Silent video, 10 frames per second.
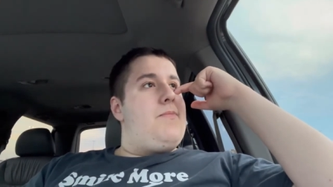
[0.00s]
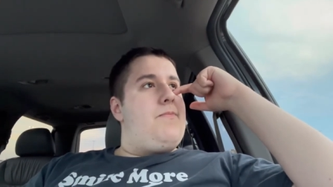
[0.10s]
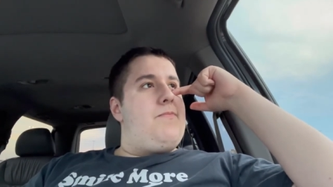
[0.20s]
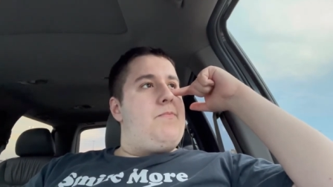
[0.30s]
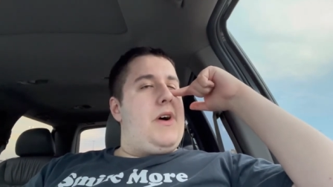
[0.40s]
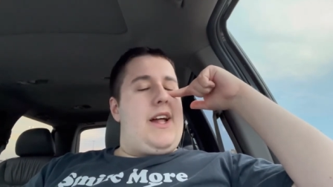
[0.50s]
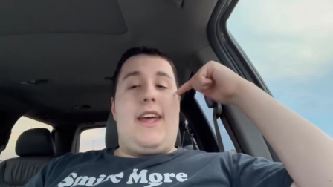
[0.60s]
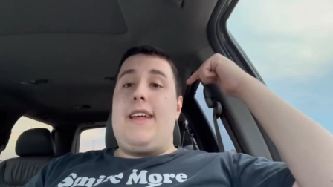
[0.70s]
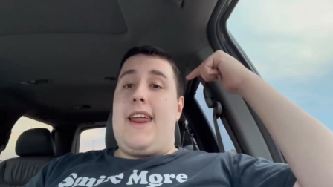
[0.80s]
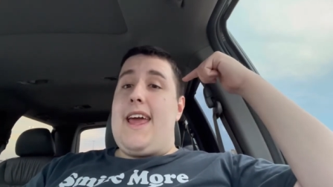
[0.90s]
But
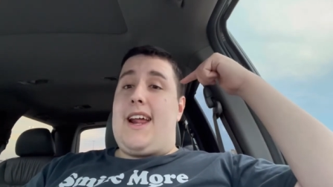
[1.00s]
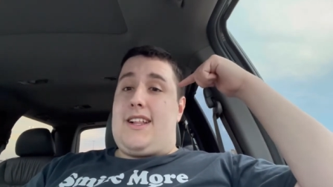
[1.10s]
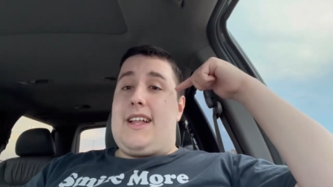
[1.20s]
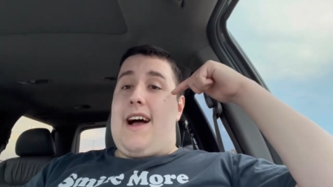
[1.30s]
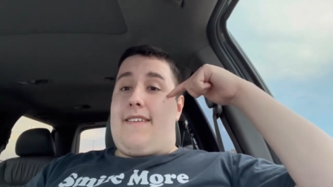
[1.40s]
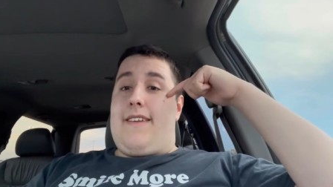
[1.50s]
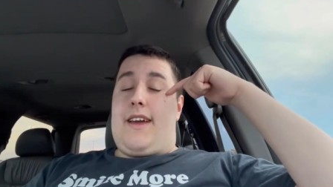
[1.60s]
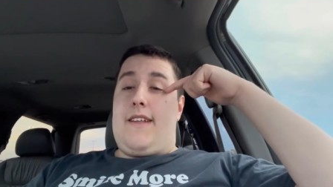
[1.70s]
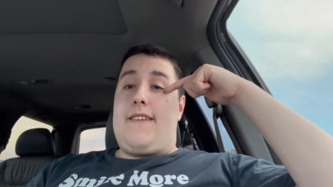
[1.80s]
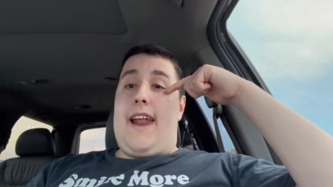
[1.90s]
it ain't a
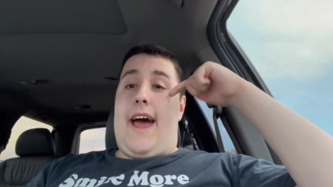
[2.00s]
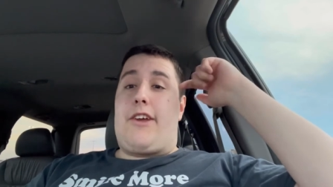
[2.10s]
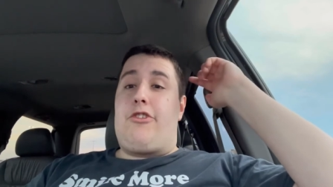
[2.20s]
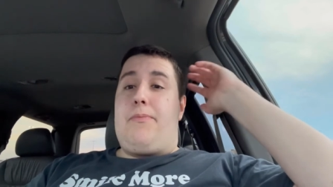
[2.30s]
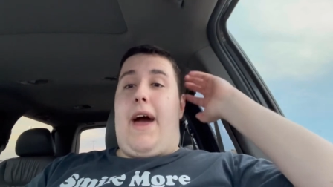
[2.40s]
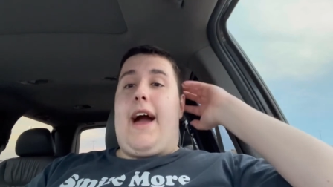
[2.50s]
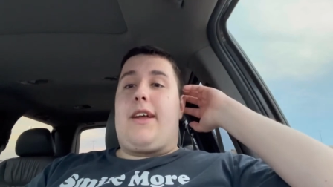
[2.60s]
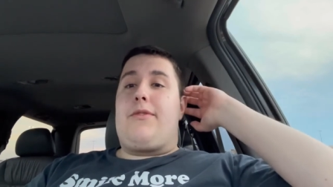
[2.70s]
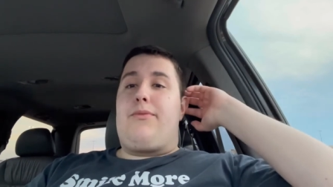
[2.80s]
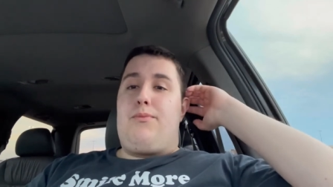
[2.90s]
classic, it's an
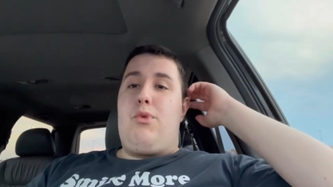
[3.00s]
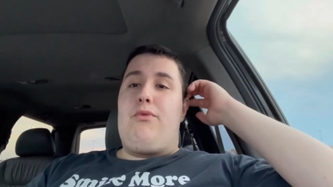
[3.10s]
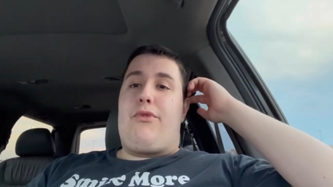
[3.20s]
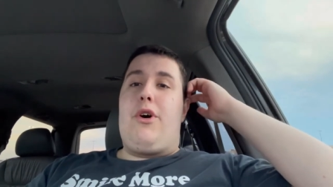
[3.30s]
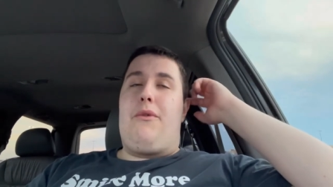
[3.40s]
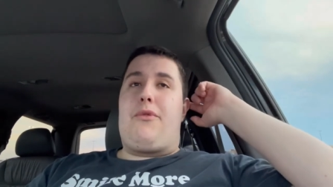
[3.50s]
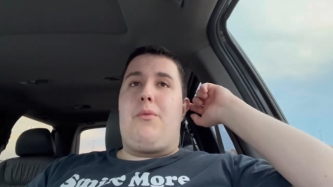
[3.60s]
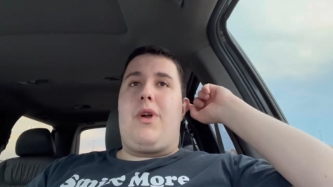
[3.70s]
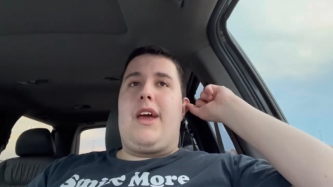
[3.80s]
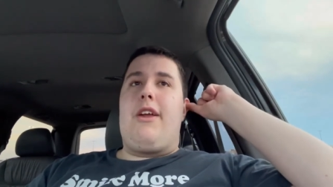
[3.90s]
action-packed film
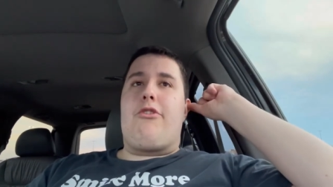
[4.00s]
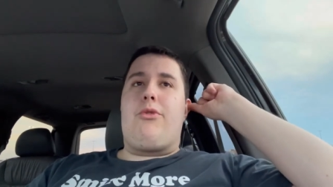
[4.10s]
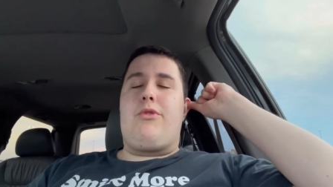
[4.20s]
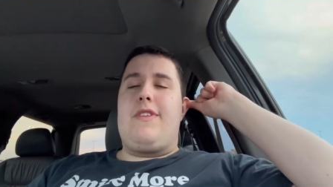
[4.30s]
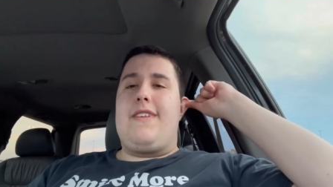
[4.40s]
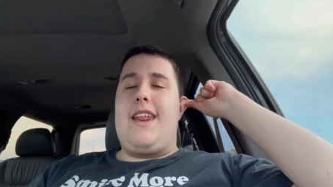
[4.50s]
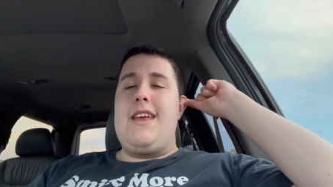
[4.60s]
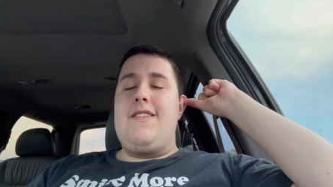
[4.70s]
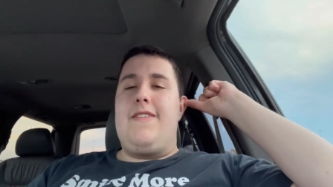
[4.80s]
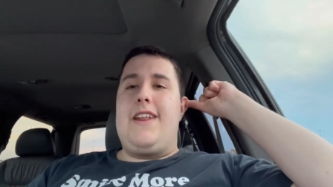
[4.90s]
from what I hear. So in
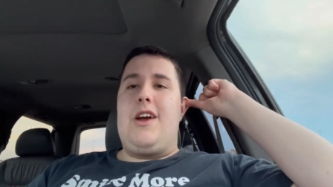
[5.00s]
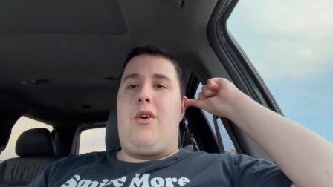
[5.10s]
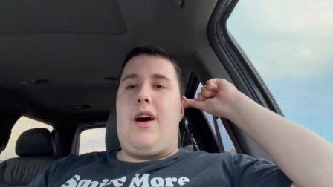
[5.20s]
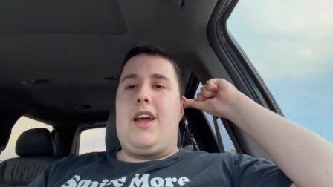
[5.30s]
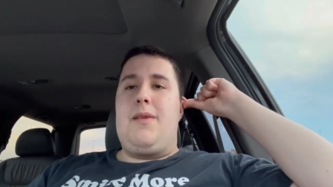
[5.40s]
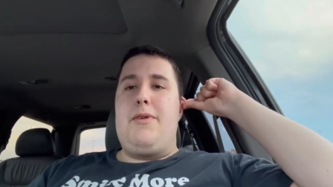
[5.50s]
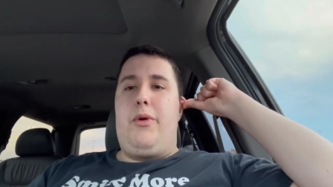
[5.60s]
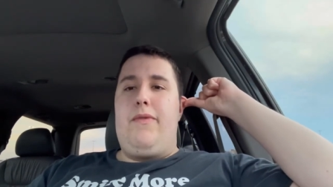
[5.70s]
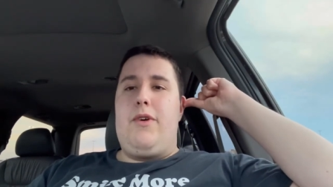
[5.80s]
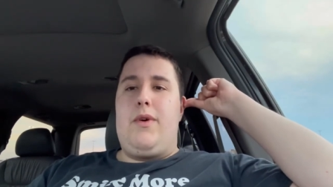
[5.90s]
today's video, I'm gonna be
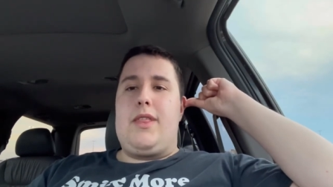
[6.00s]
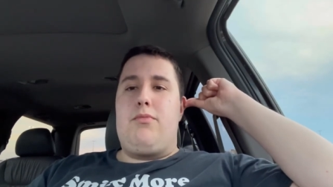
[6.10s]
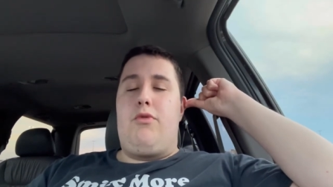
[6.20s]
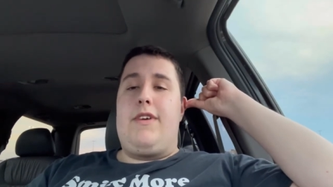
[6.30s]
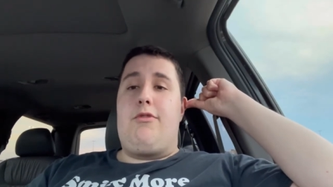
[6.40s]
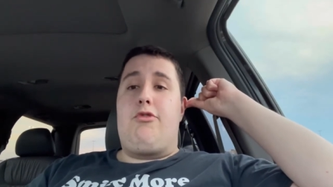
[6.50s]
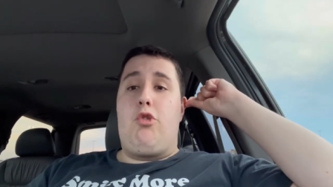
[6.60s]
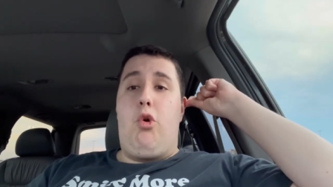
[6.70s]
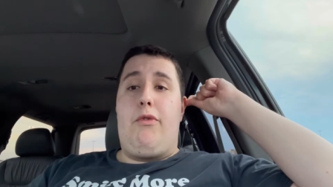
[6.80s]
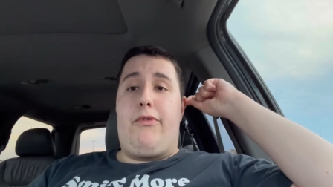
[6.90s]
reviewing the movie
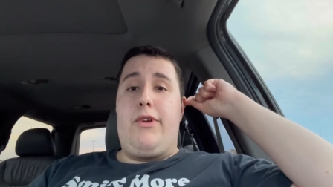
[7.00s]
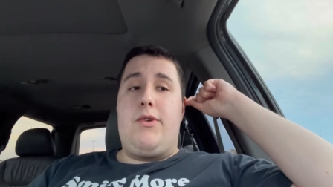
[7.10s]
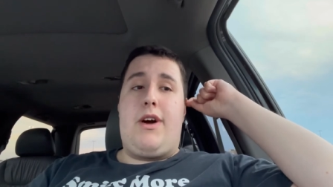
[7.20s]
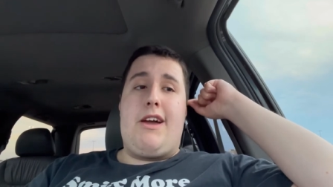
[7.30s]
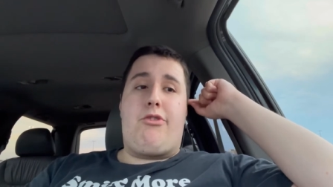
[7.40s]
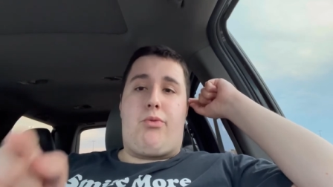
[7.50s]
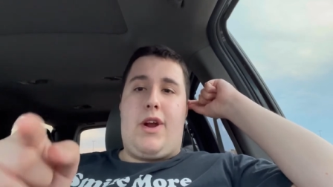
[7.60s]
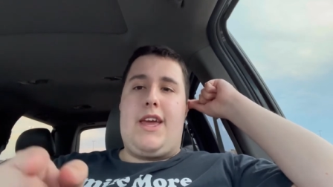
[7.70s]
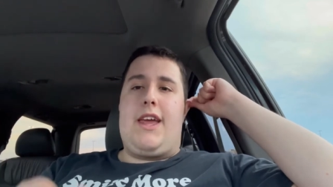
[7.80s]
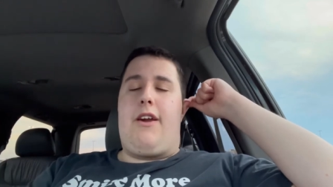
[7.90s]
Duel for you guys
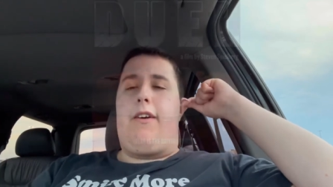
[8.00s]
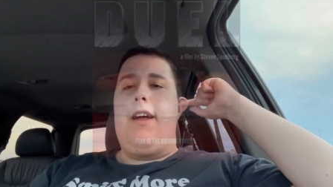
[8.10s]
right here